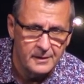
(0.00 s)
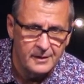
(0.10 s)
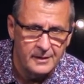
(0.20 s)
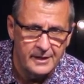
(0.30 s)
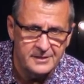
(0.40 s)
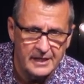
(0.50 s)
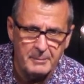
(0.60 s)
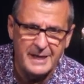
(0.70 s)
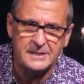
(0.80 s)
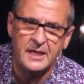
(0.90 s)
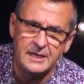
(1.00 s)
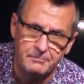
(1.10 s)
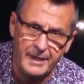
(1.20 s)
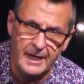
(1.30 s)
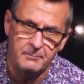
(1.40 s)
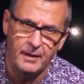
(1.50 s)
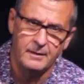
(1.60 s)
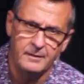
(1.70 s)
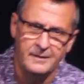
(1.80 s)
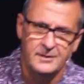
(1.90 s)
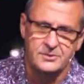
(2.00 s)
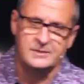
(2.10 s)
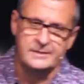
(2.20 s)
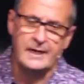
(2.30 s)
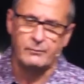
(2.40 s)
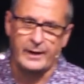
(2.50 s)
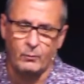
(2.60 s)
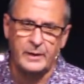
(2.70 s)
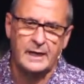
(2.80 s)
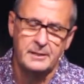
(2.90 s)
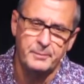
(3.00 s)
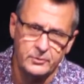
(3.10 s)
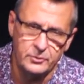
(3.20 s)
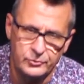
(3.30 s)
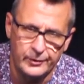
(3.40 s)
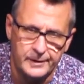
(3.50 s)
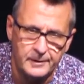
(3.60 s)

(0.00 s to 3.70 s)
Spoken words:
He said, I'm 18, ma'am. She said, yeah, right. What kind of beer do you drink?